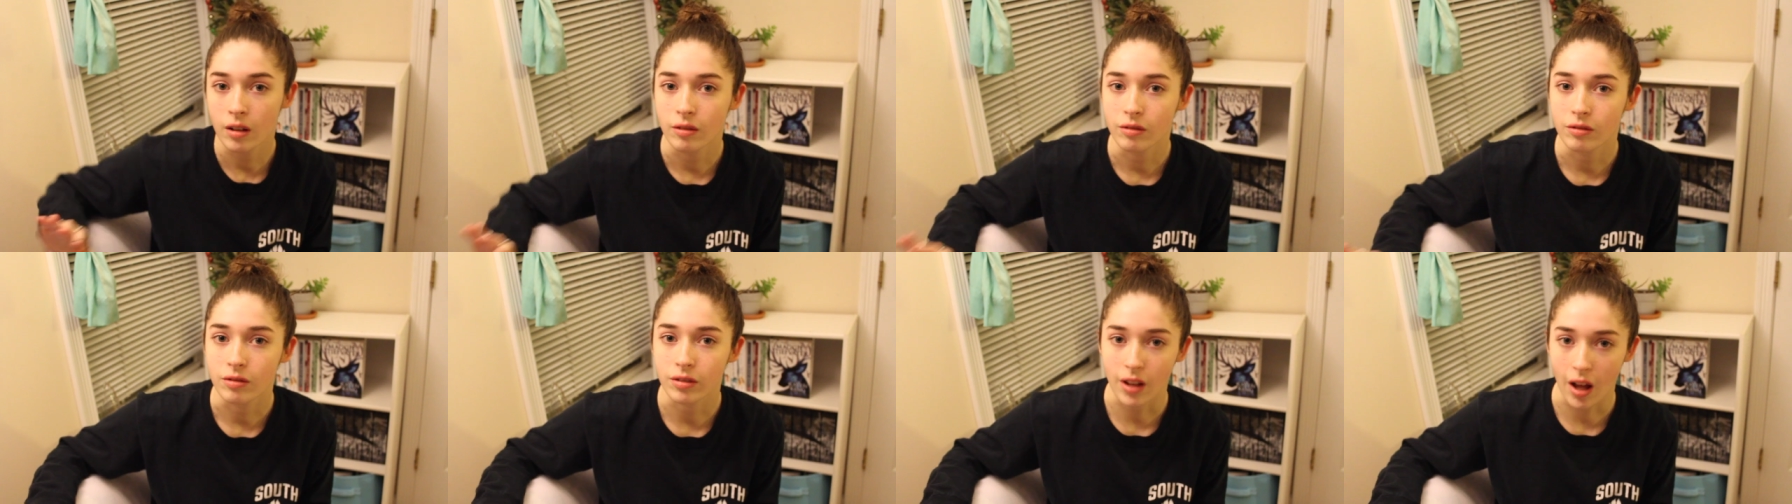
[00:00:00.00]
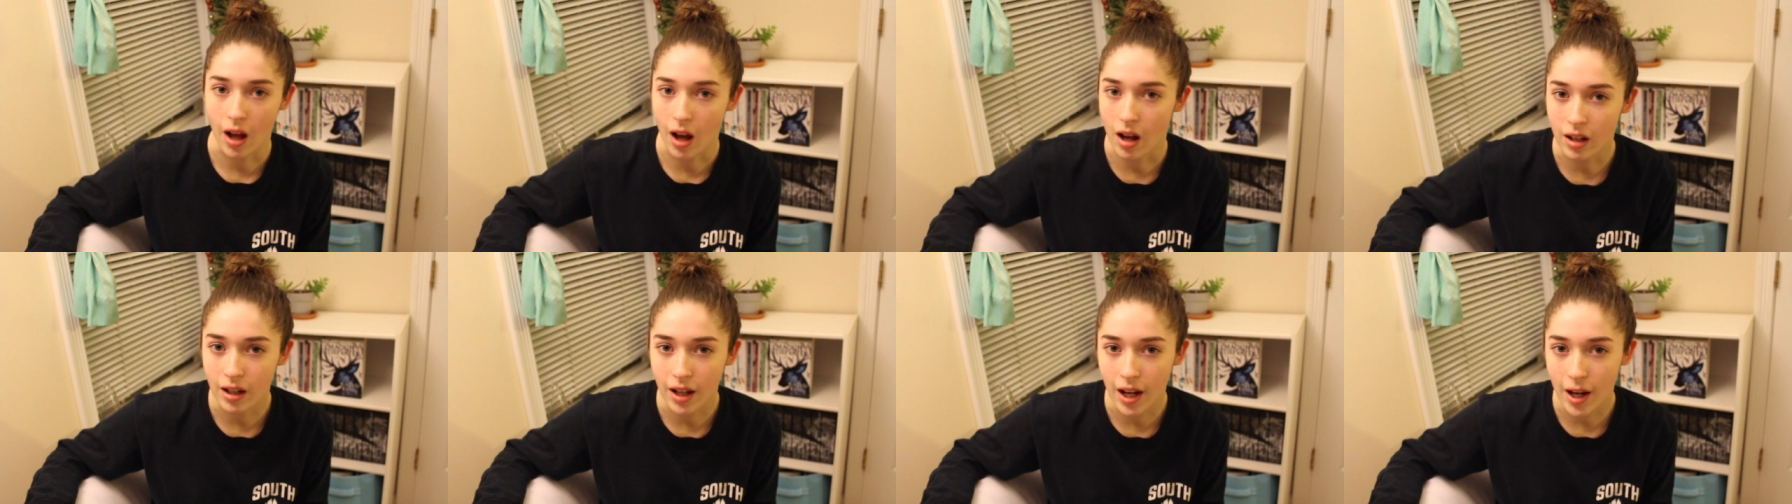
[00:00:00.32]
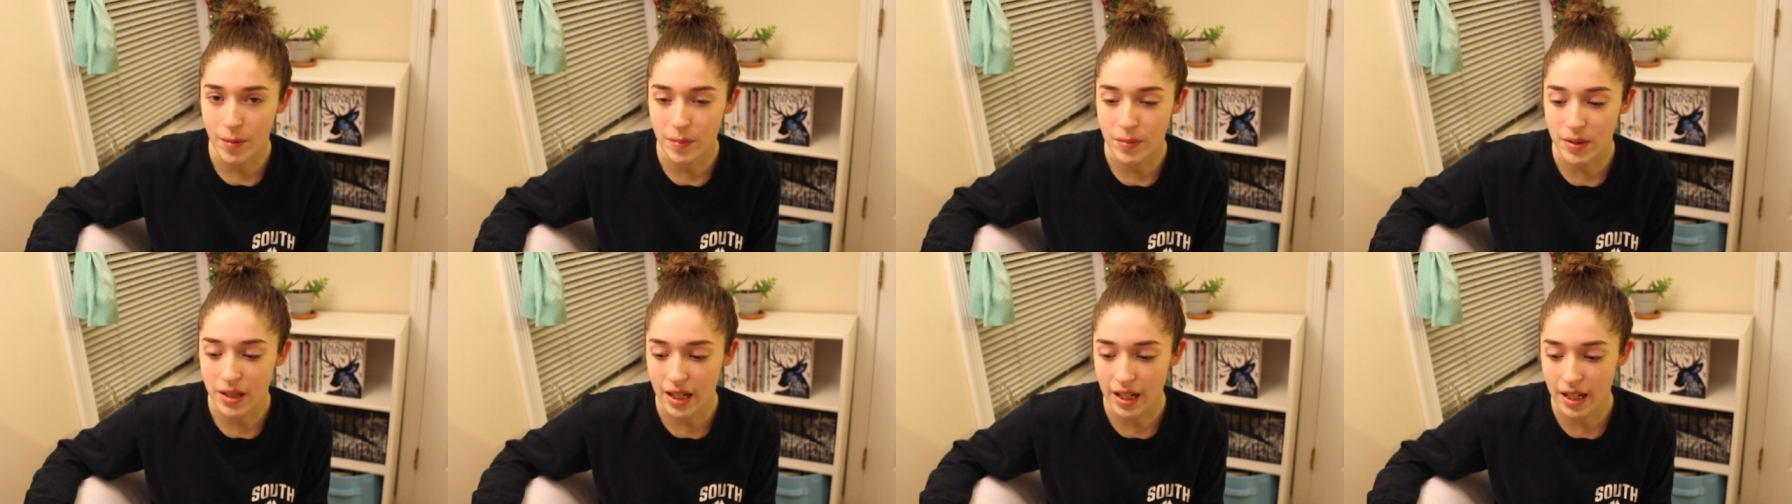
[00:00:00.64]
vlog
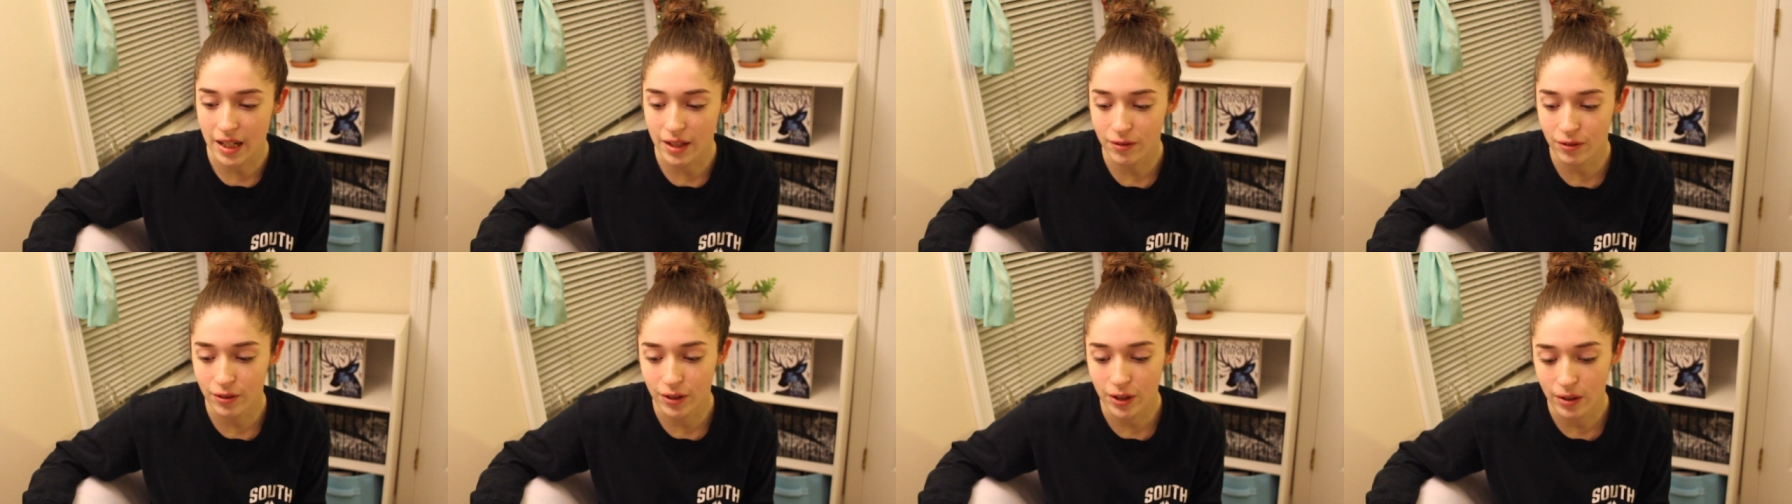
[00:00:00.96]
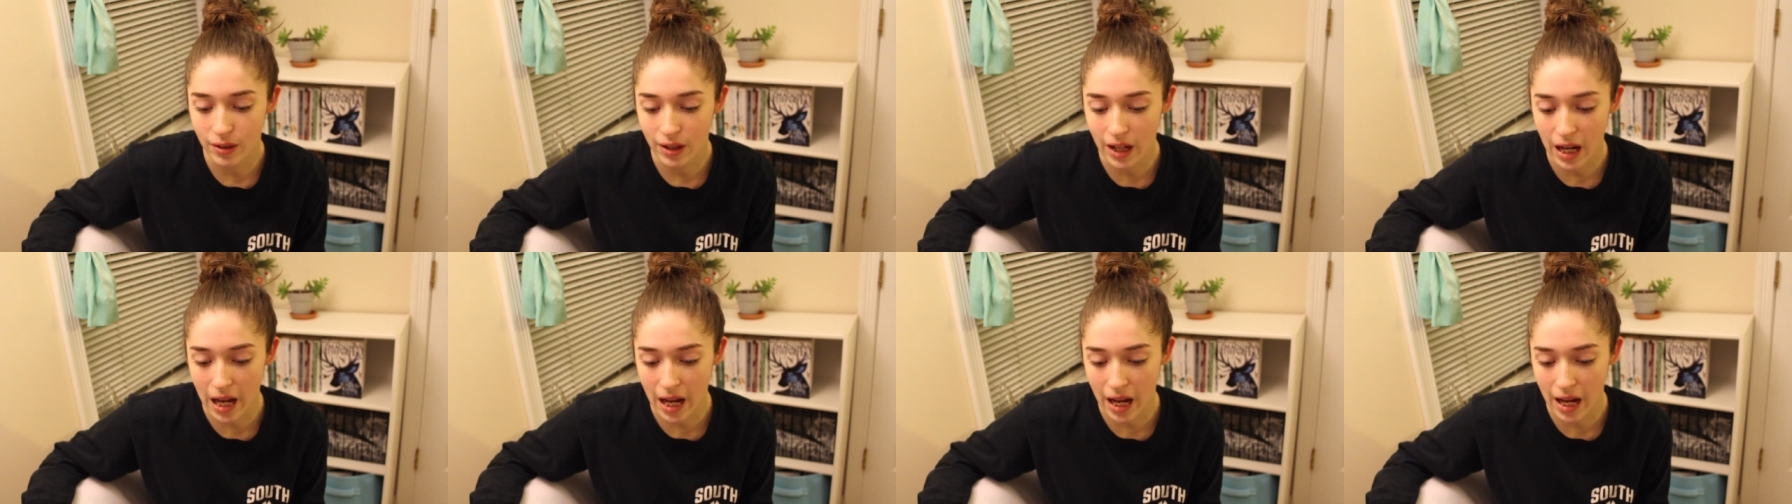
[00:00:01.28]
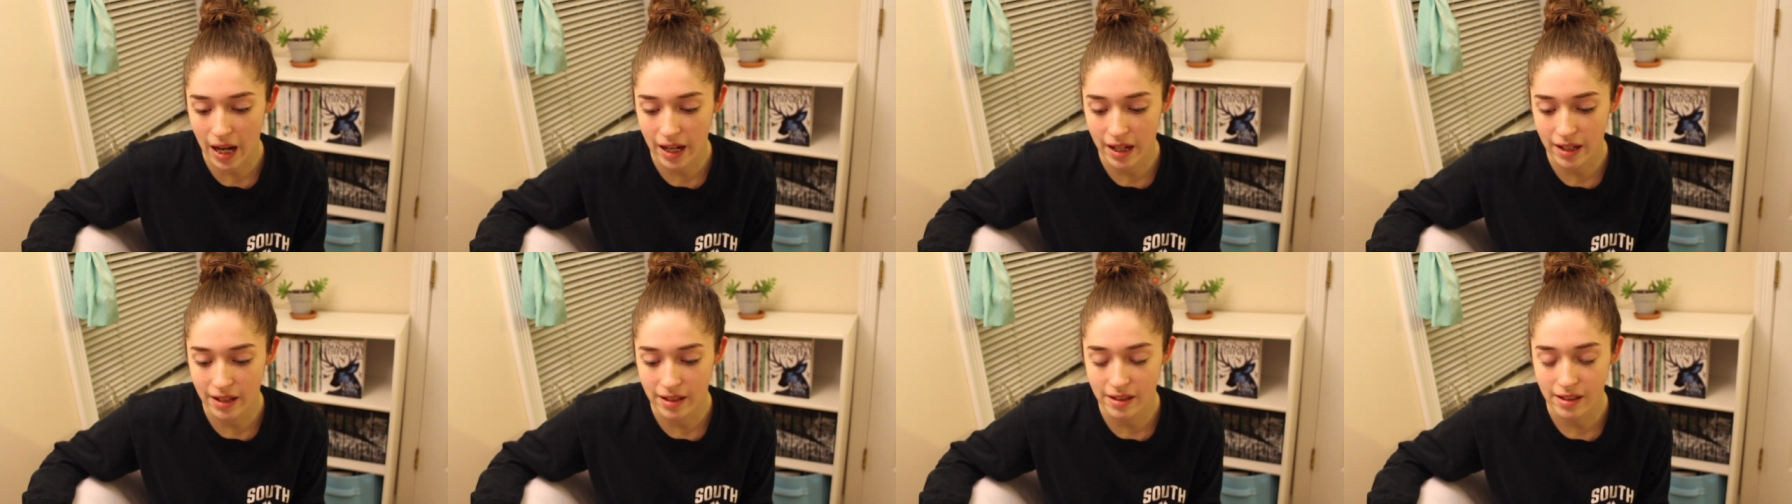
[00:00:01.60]
update for you
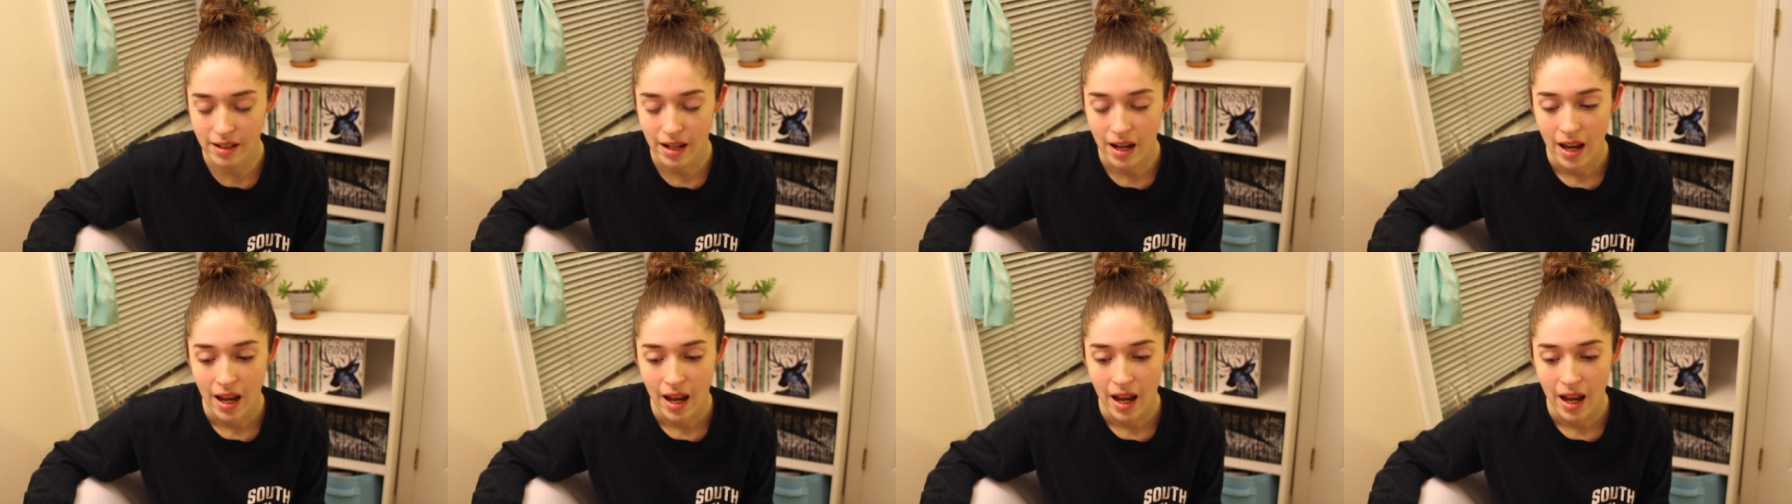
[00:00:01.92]
guys.